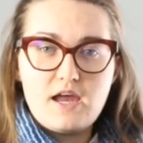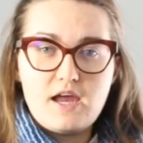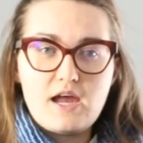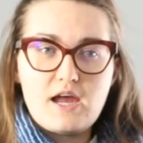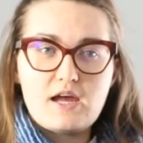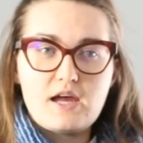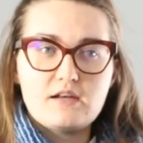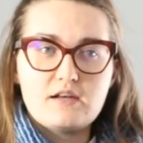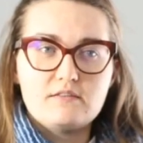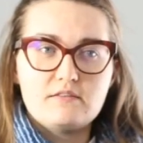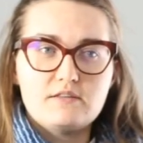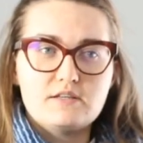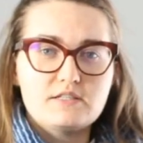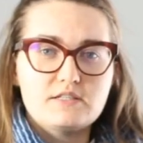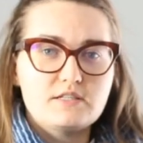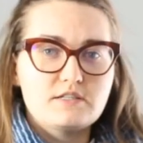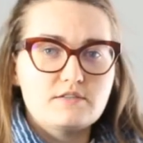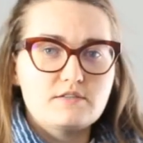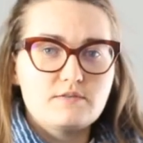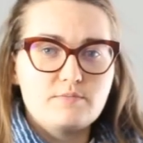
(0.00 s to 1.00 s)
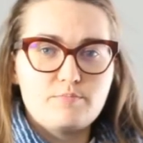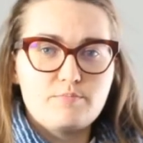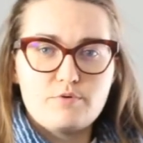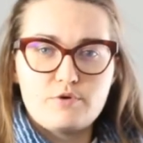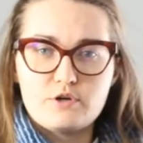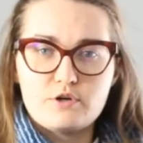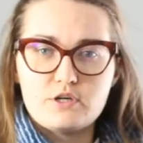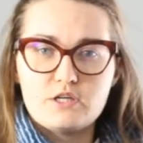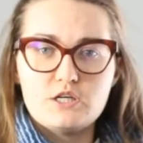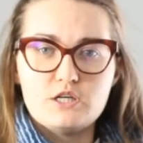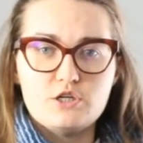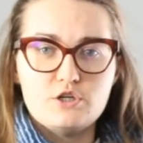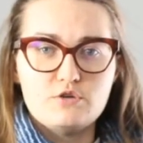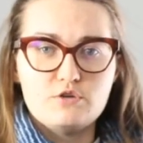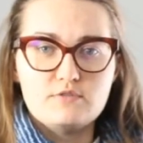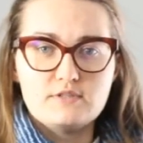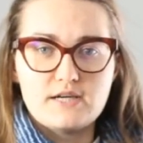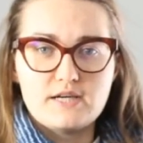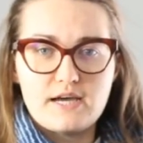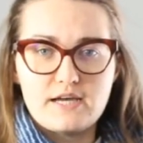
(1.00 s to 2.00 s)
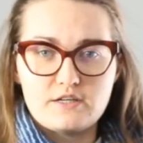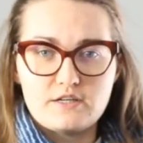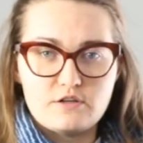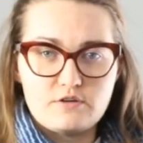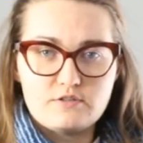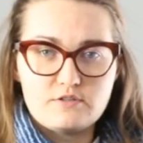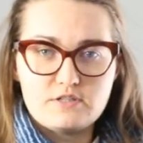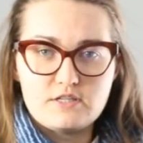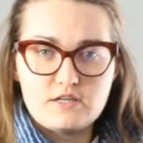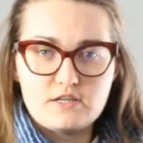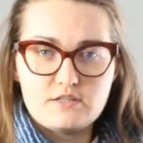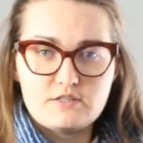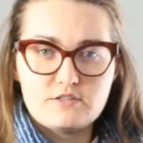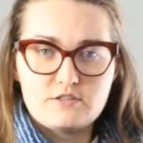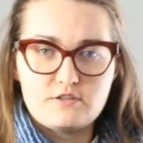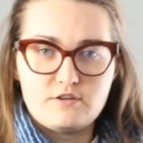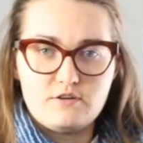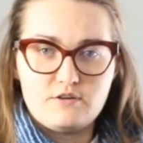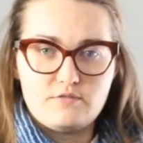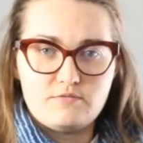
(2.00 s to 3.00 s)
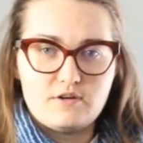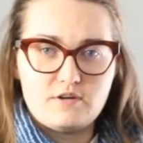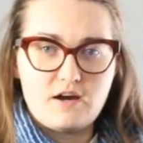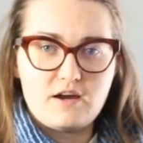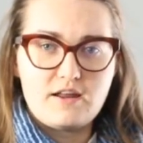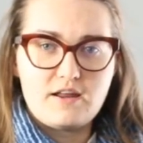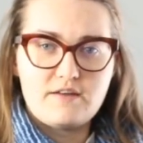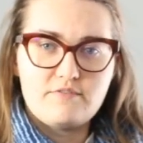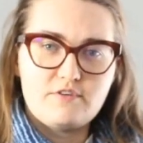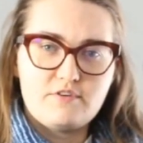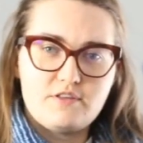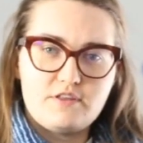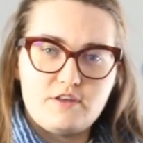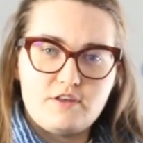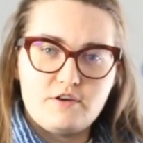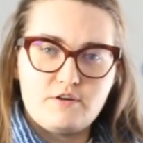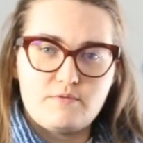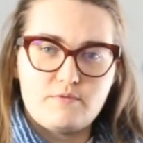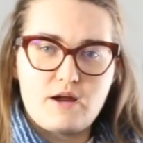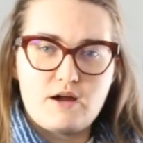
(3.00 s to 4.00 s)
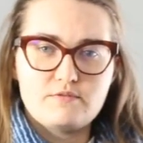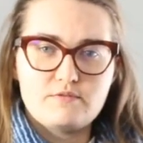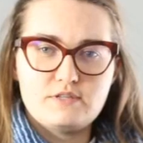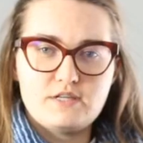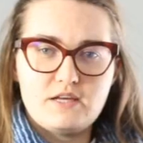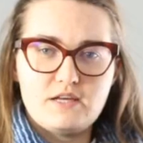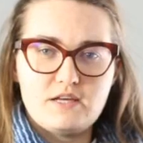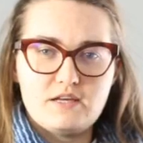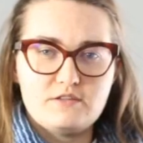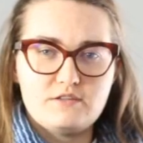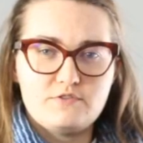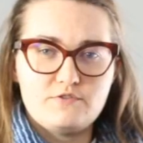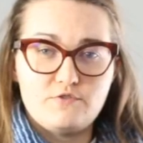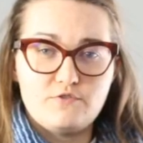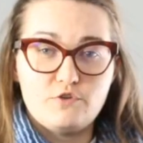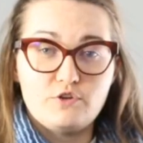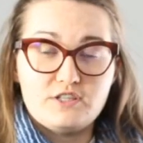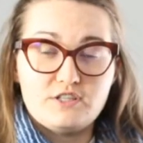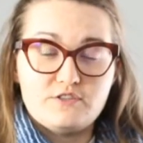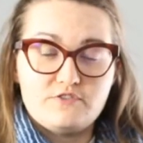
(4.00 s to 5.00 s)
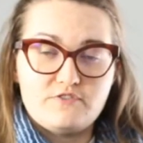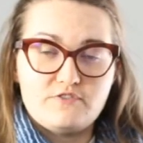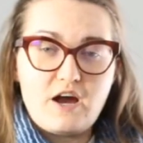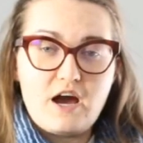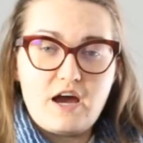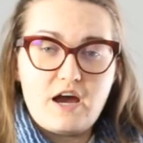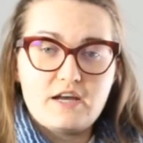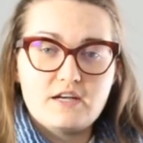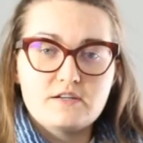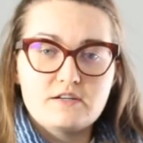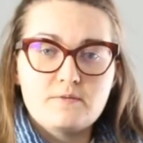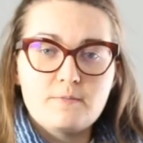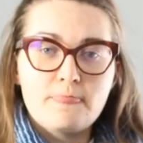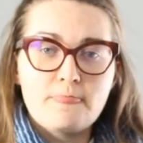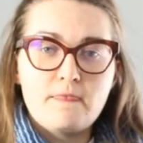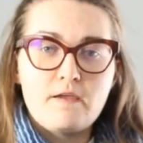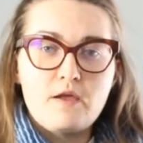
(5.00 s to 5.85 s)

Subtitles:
And this is a pretty new diagnosis, so not everything around it is fully defined.